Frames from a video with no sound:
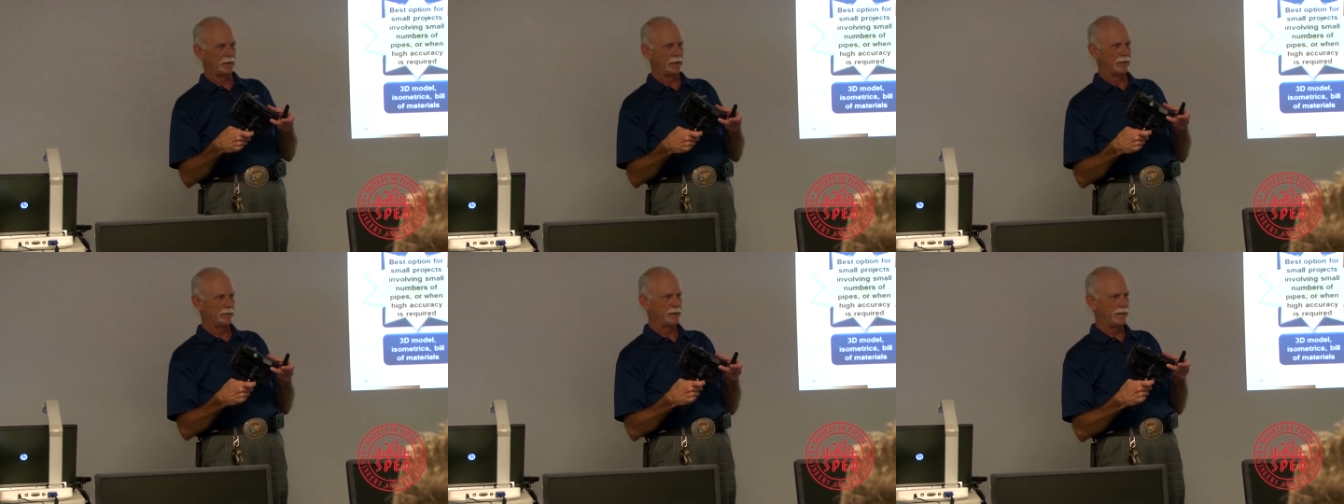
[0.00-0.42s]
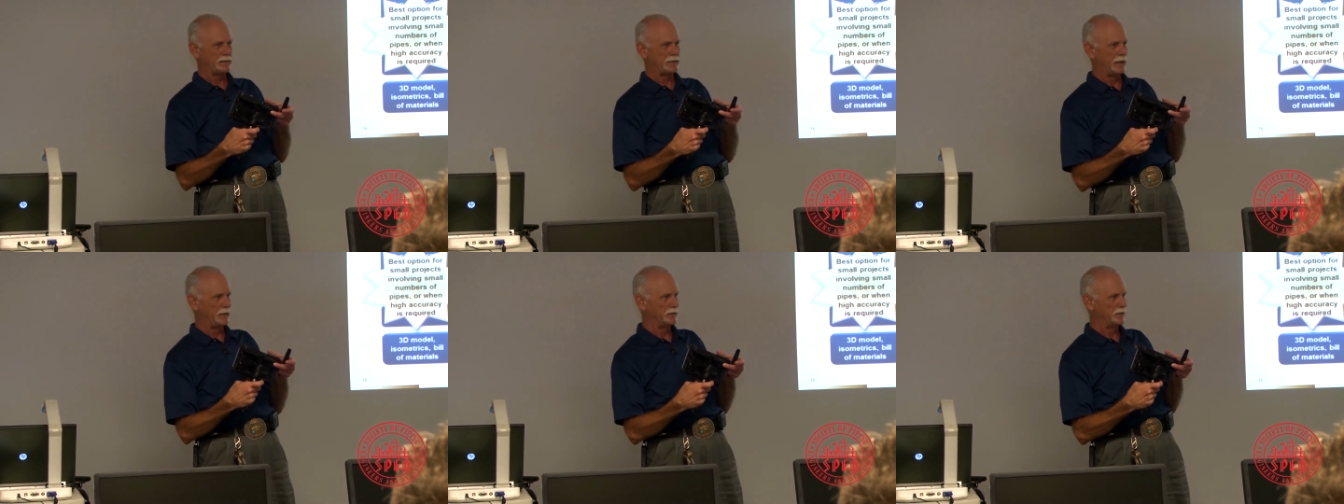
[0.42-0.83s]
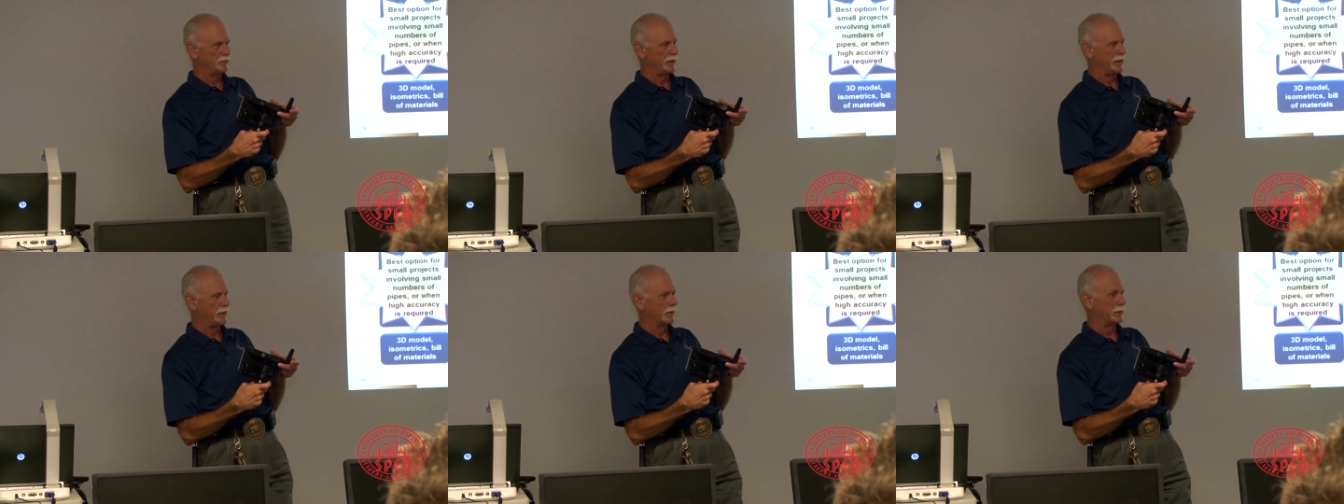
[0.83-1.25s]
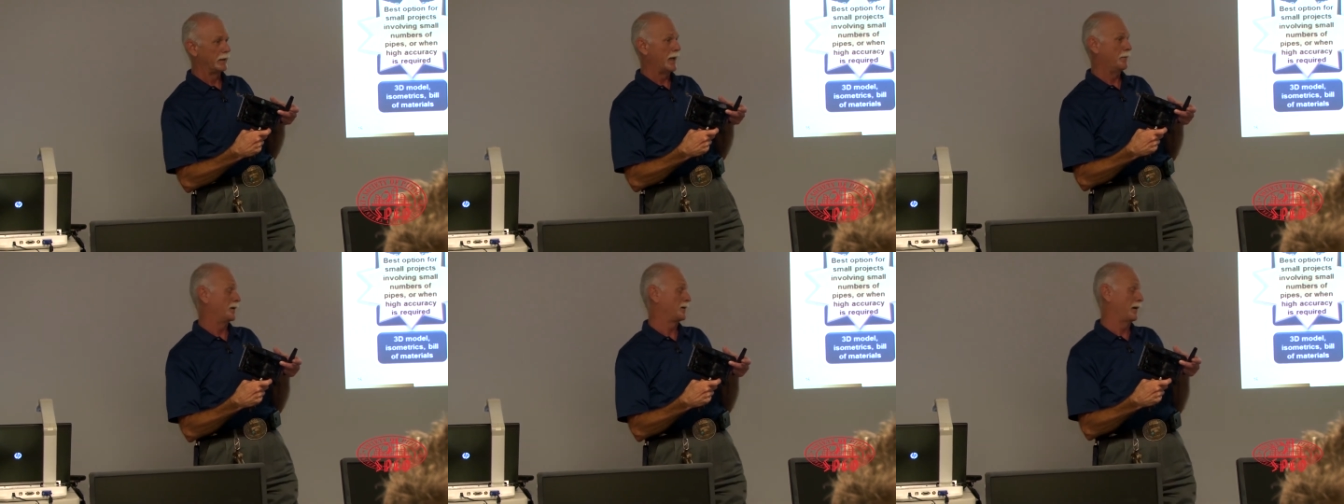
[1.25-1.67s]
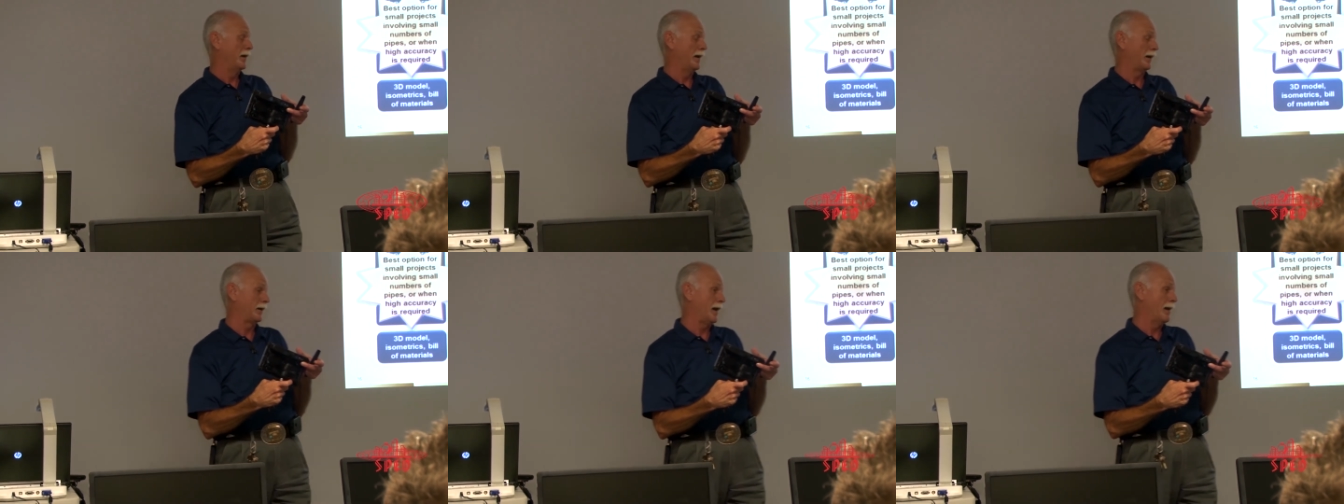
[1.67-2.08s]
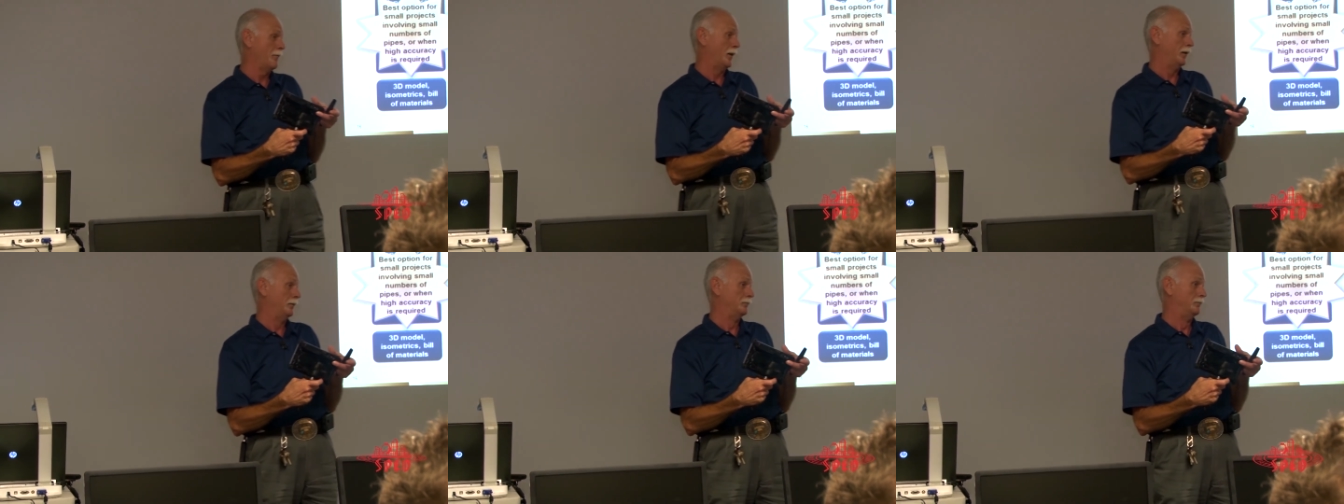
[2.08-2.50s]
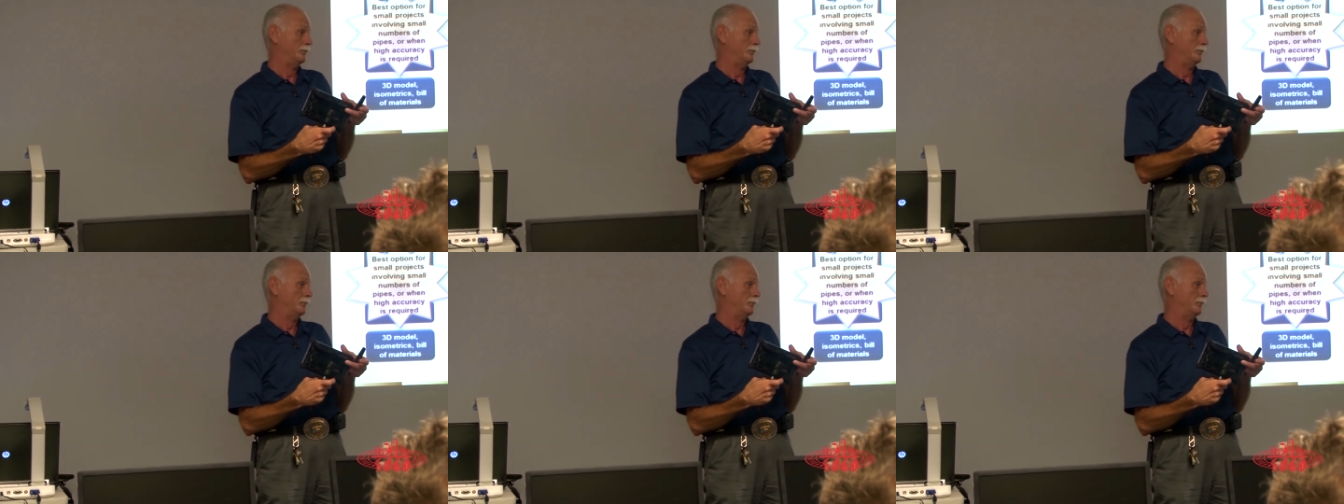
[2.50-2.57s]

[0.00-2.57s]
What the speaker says: got that tied to his video game. It's Connect Camera.